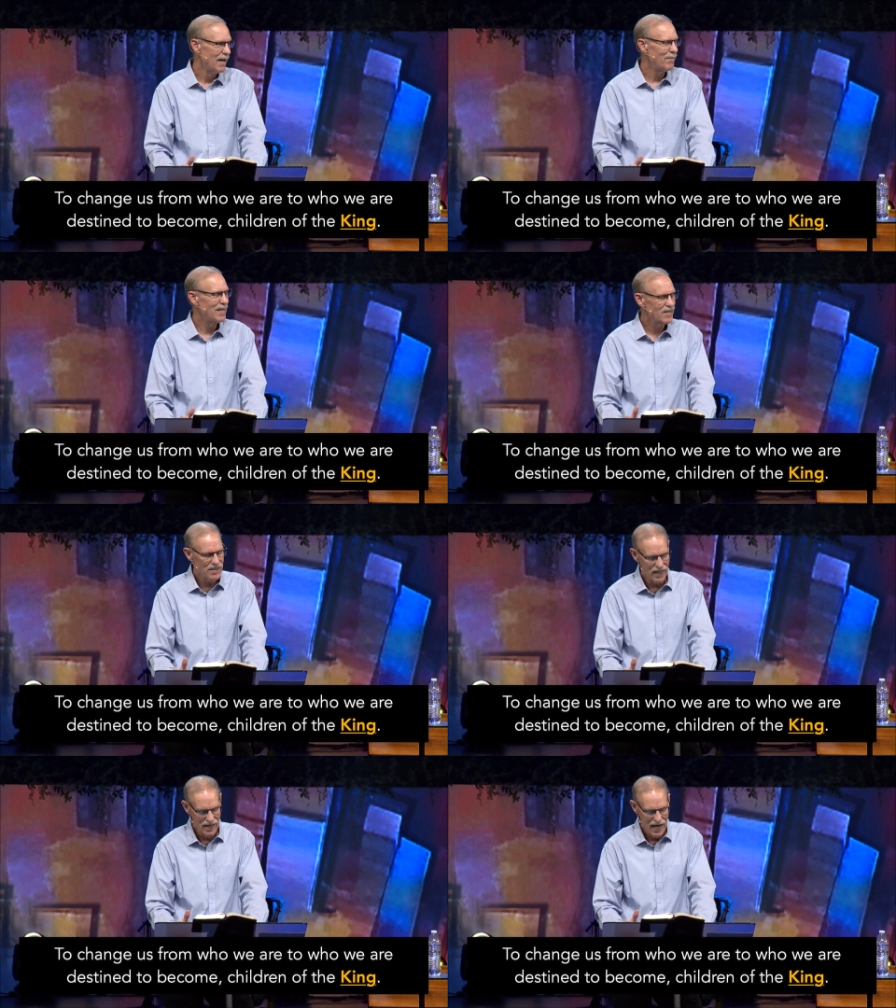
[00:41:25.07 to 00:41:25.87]
It means,
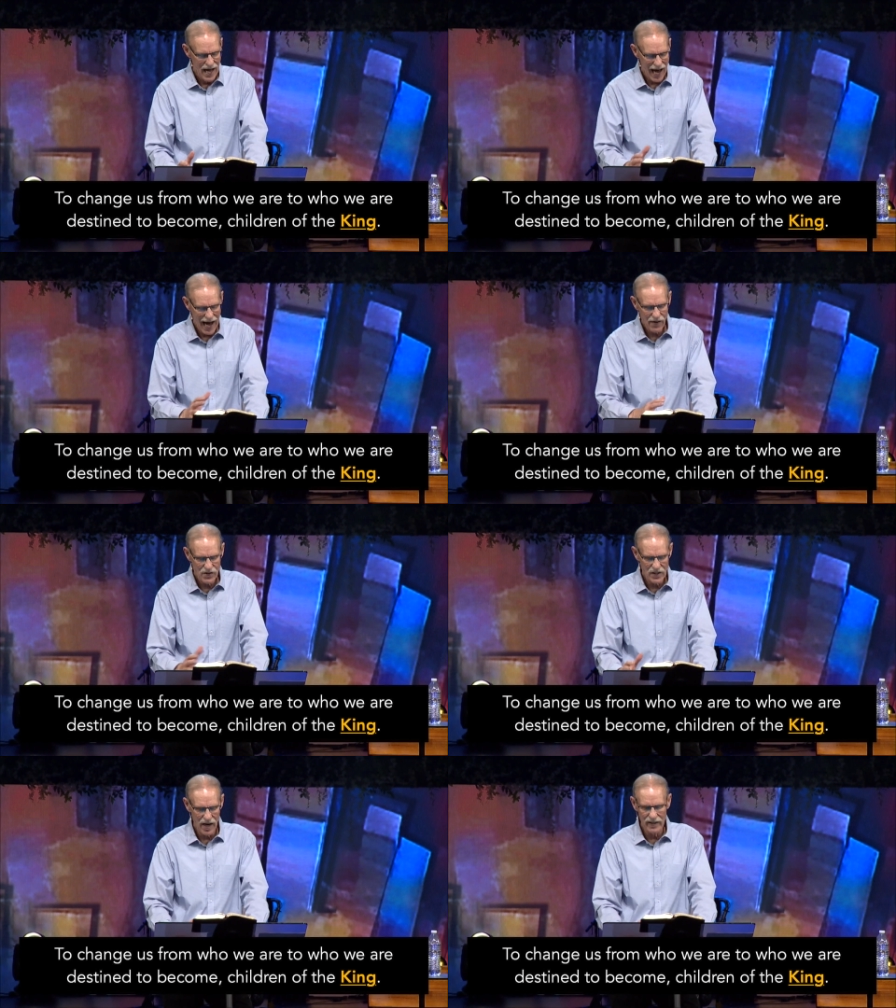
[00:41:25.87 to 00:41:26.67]
listen, how
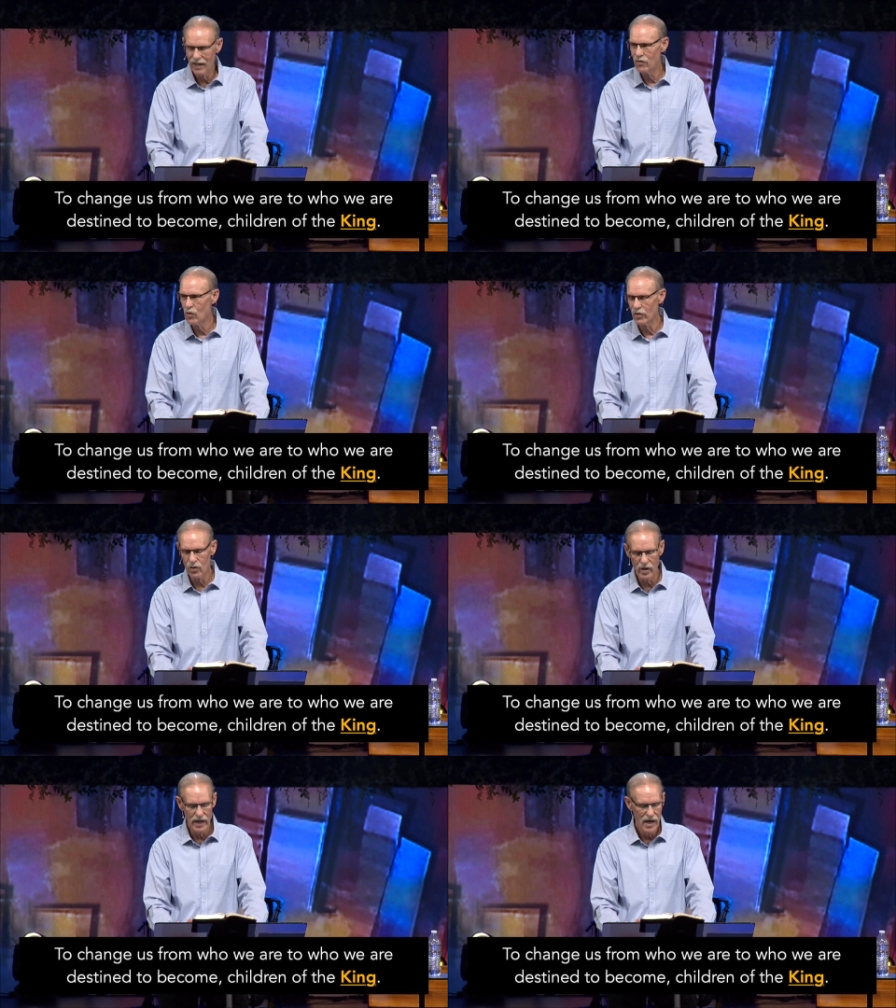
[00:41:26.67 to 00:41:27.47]
does God give you
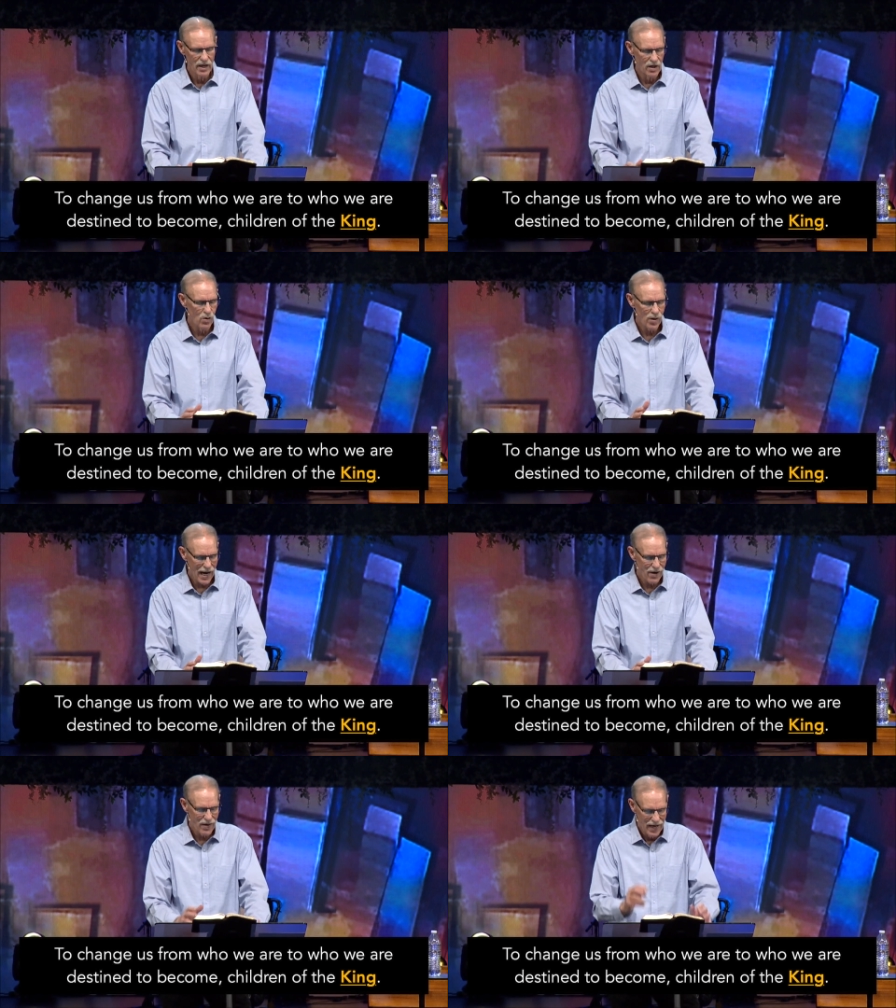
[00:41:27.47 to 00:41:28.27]
authority? You know
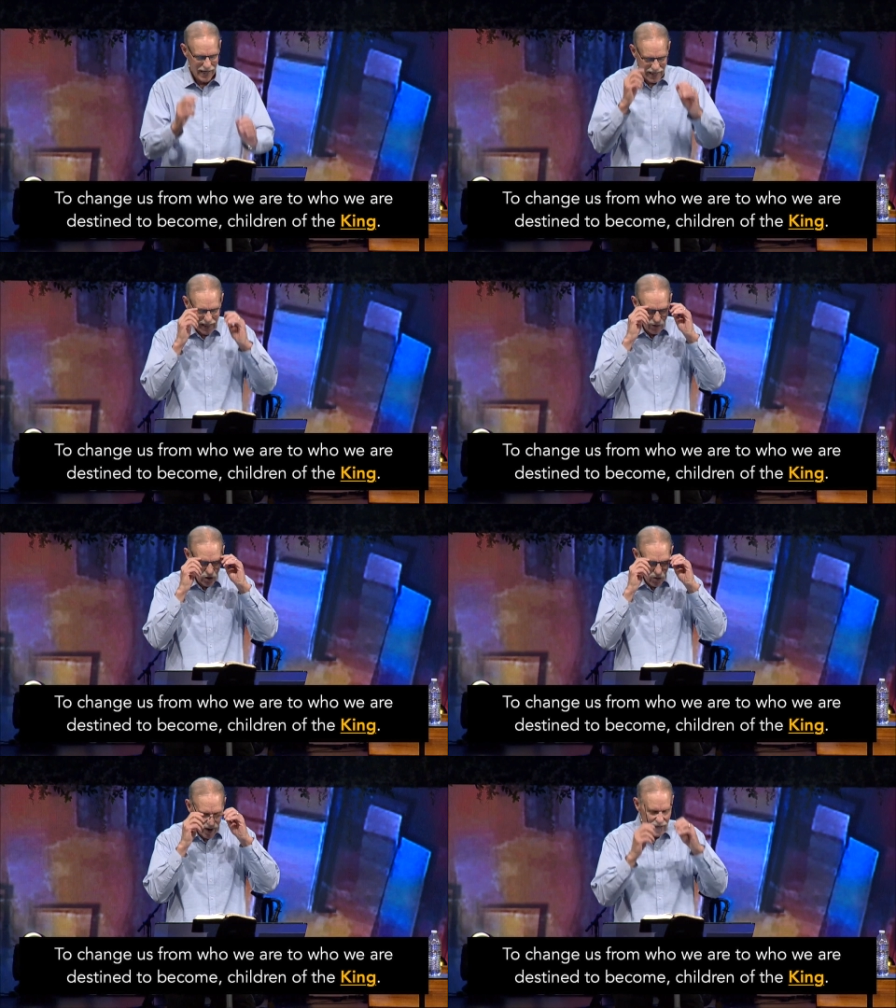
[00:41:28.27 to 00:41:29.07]
how? He
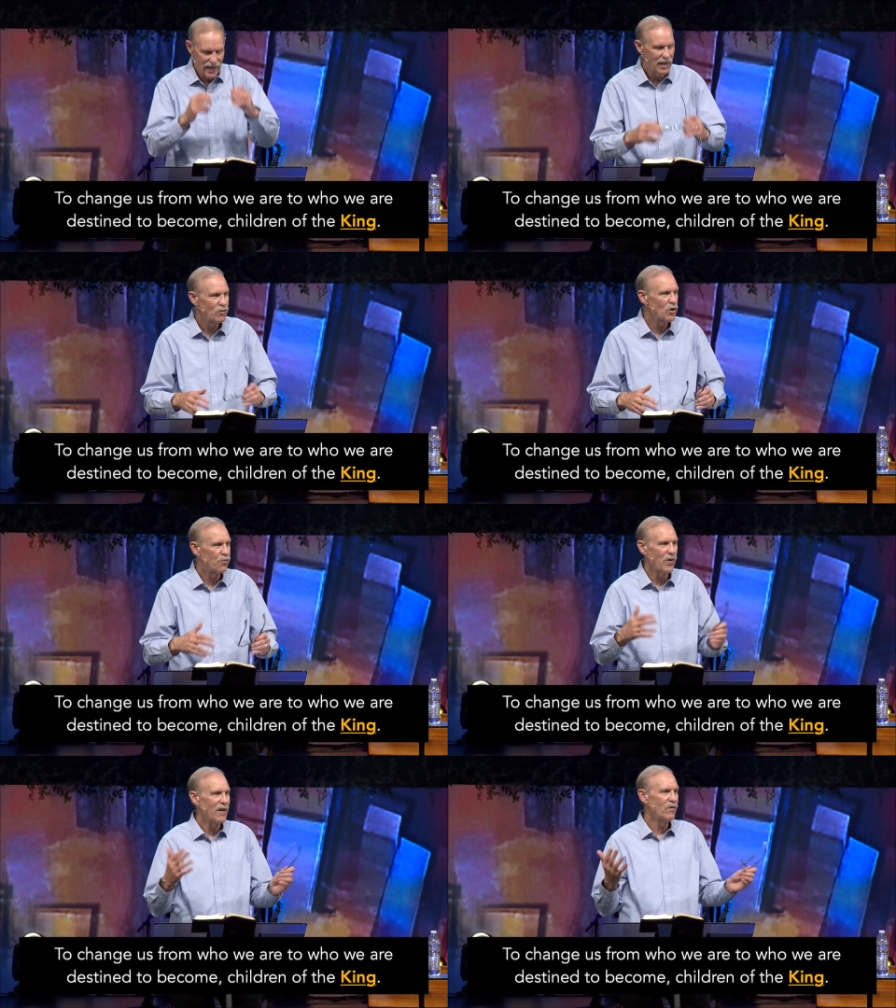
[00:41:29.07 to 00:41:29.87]
gives you, he gives you
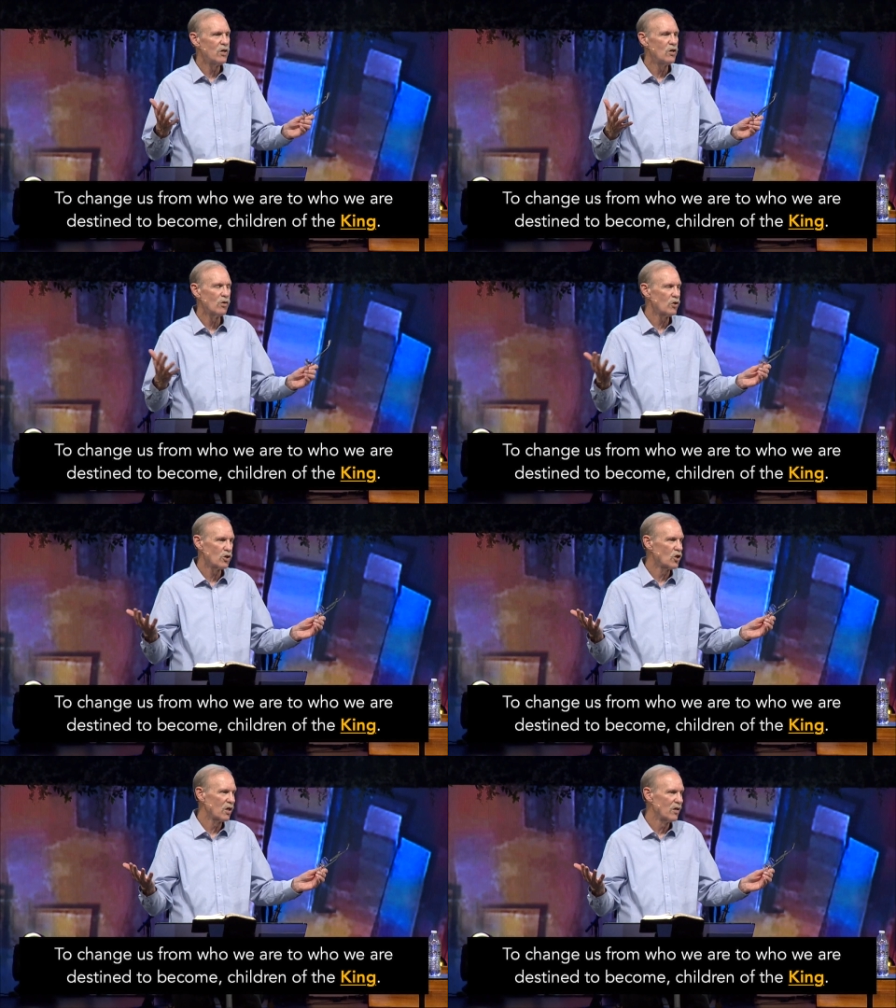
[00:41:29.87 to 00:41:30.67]
favor you don't
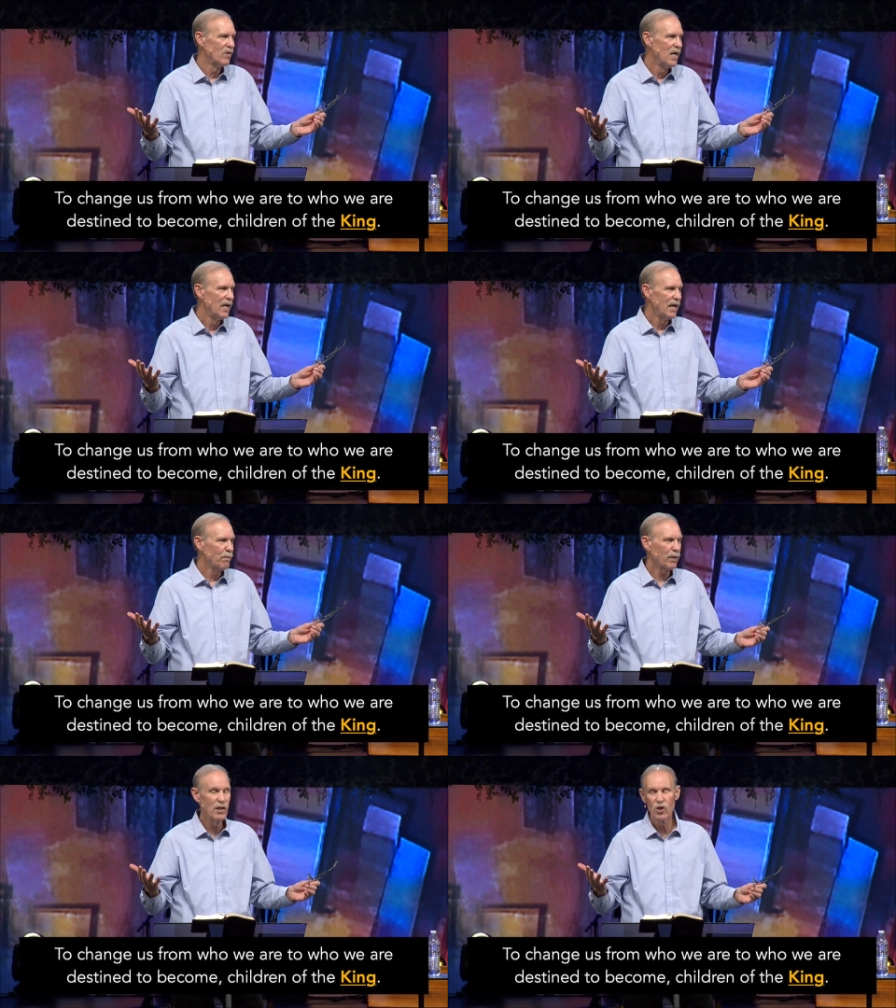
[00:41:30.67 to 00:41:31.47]
deserve
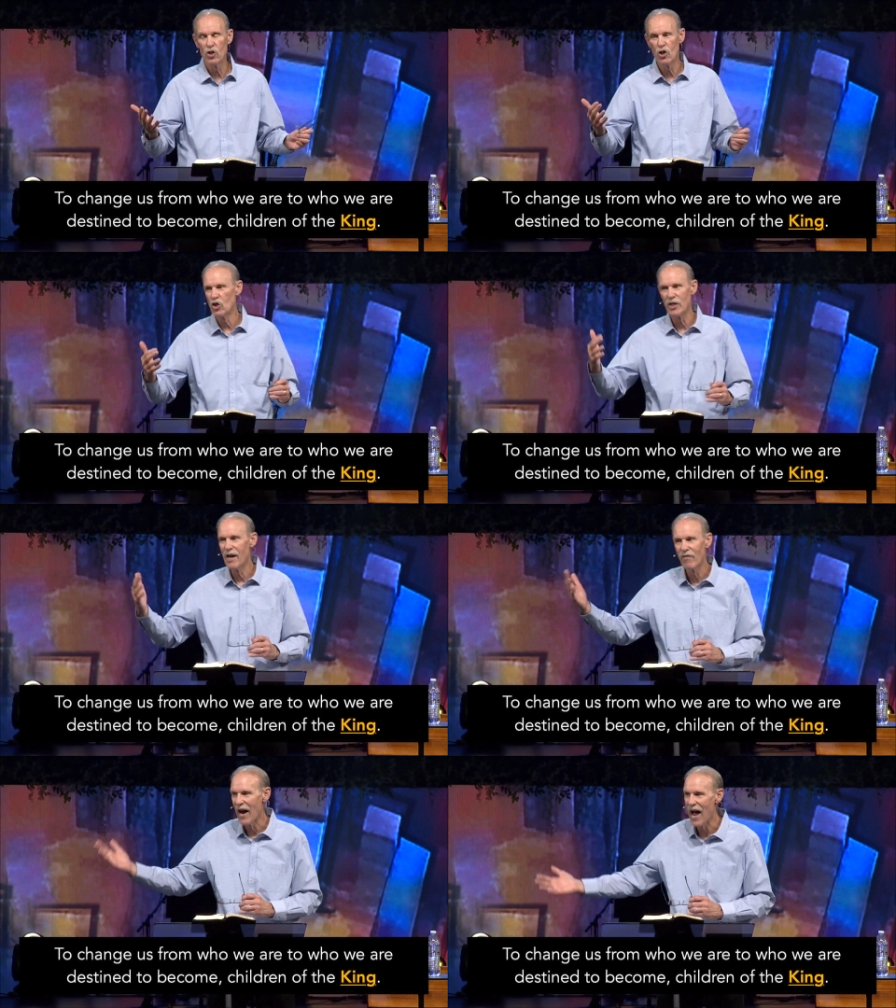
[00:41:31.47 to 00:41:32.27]
in places you should
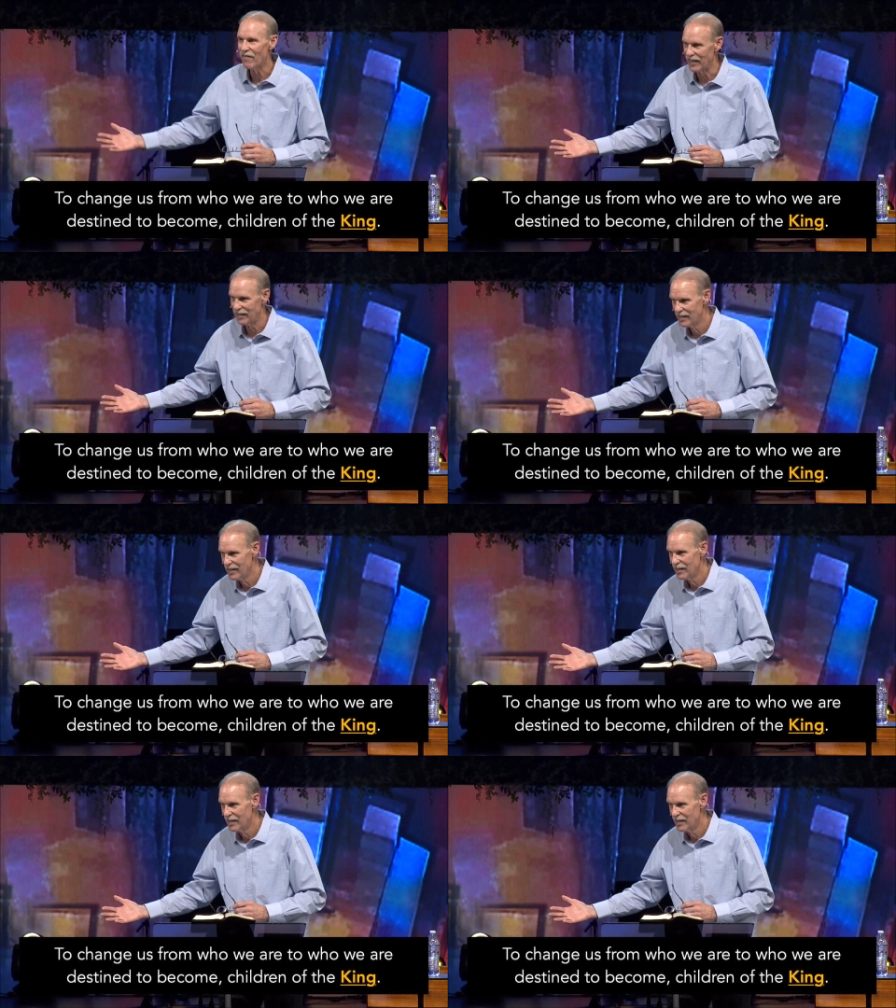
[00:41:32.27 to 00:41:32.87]
never have it.